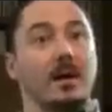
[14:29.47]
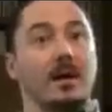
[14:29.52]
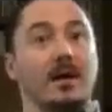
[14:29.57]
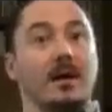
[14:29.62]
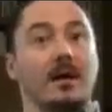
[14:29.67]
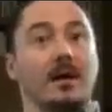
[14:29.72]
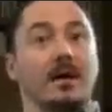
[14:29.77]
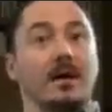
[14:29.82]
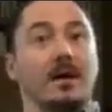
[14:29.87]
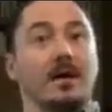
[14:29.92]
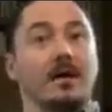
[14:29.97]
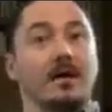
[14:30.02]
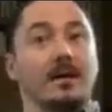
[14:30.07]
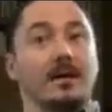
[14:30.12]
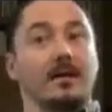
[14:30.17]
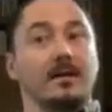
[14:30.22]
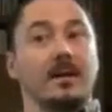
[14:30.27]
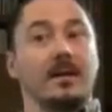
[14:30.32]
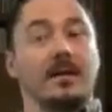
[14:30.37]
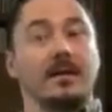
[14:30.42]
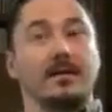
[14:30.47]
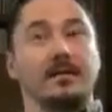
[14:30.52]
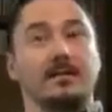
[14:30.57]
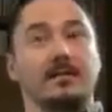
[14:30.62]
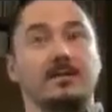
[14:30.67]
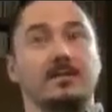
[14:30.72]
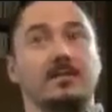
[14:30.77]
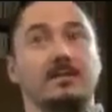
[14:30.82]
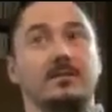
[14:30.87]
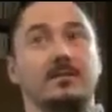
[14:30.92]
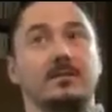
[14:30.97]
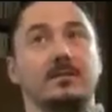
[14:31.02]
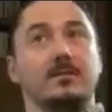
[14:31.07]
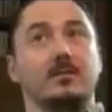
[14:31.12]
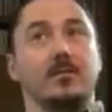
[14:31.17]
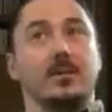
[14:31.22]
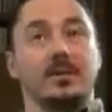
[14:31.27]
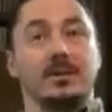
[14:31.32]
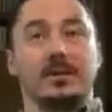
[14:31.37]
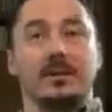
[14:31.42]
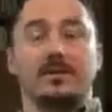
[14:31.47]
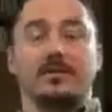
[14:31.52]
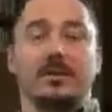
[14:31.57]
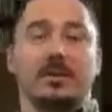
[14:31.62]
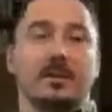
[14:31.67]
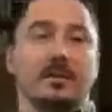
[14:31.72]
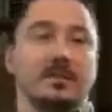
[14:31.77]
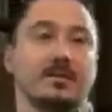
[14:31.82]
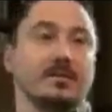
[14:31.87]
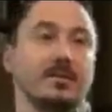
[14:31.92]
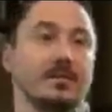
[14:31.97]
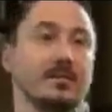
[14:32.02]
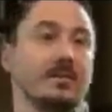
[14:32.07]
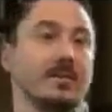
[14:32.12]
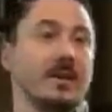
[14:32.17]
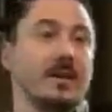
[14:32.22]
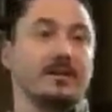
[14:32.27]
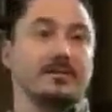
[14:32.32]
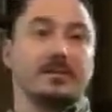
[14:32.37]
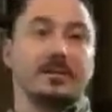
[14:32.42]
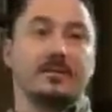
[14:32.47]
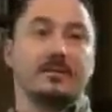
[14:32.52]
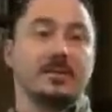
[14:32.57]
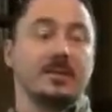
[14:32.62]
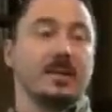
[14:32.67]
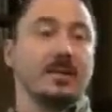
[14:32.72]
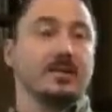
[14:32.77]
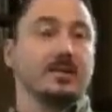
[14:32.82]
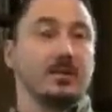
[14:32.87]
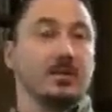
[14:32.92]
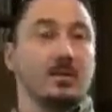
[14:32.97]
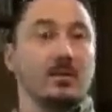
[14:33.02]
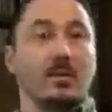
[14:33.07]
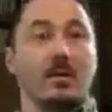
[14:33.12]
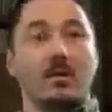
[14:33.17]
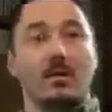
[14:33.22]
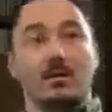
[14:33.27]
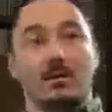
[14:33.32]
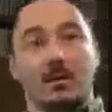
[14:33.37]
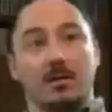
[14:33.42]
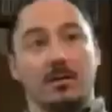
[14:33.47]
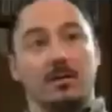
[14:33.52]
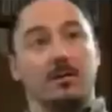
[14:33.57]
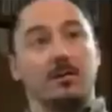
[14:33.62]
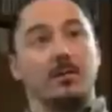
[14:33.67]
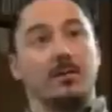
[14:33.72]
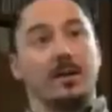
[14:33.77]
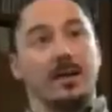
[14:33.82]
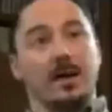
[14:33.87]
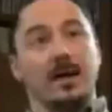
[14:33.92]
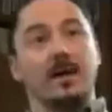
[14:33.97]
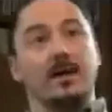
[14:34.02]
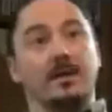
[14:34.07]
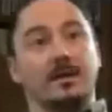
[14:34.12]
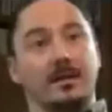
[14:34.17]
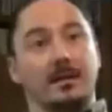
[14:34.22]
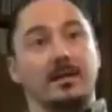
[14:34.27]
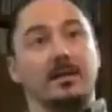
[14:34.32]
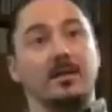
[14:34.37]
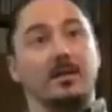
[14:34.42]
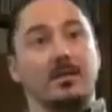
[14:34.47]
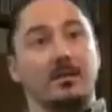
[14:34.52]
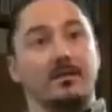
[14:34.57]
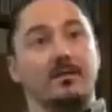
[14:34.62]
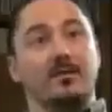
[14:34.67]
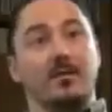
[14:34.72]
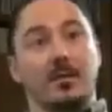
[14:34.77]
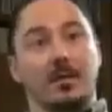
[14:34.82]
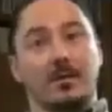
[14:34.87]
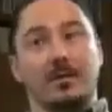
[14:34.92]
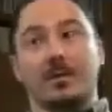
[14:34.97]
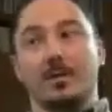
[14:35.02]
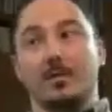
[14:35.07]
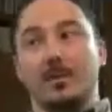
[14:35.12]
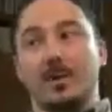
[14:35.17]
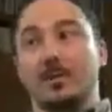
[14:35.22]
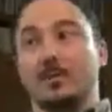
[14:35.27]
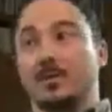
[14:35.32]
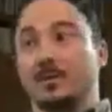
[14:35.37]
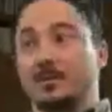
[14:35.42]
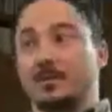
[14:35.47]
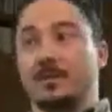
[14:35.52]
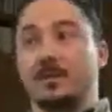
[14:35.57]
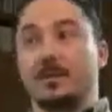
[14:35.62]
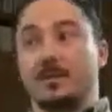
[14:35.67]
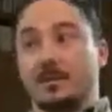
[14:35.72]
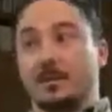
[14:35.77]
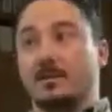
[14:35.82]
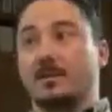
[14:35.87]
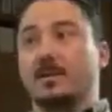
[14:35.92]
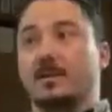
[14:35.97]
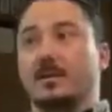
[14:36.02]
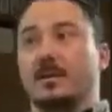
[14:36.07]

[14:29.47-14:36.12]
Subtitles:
and I believe at least for 5-7 days or longer, we had 4 crew members in